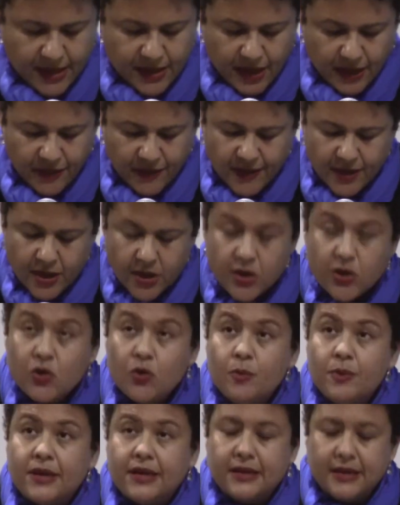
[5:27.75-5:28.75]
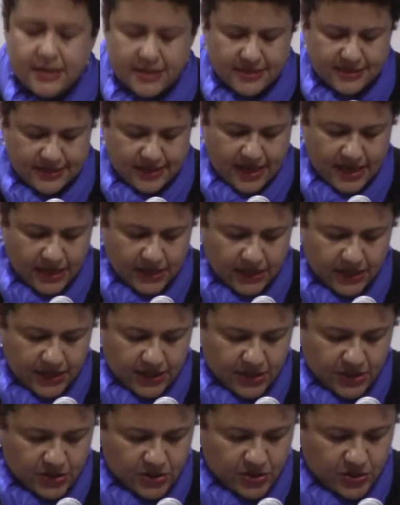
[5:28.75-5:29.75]
Nothing human is
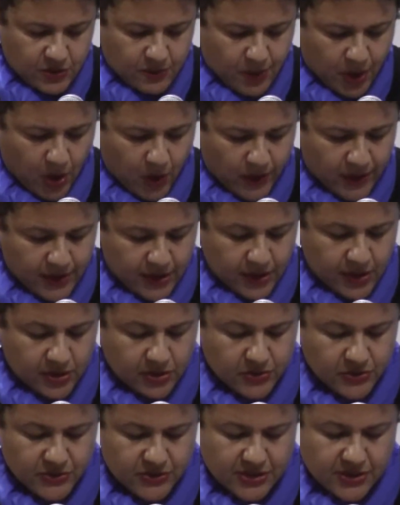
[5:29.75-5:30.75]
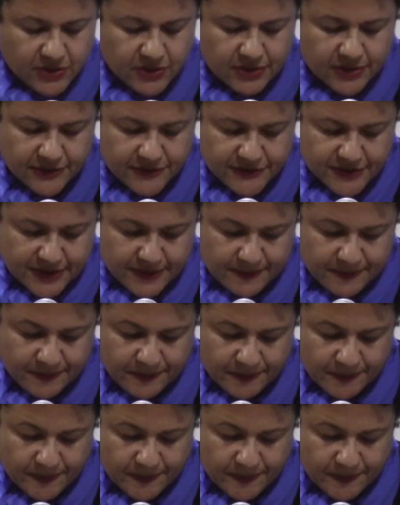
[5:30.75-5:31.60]
alien to the poet Lucille Clifton.